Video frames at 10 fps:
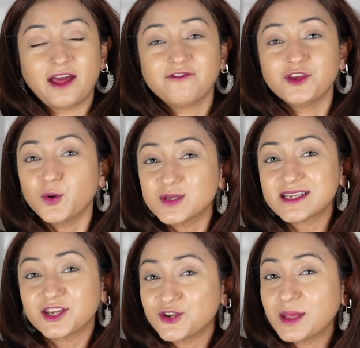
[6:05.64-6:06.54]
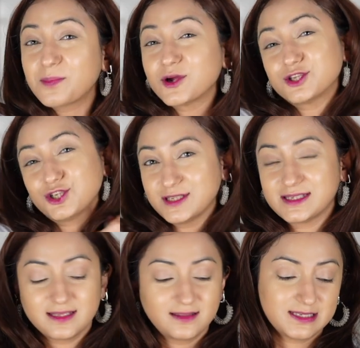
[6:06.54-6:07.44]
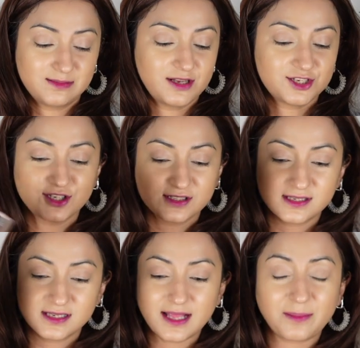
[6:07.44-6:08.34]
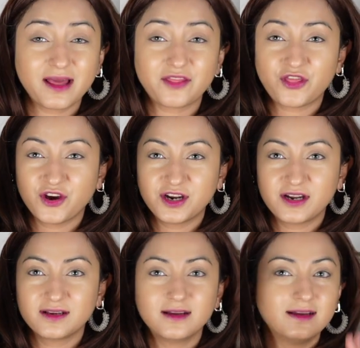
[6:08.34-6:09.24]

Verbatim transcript: I've used and repurchased this much because this is like my third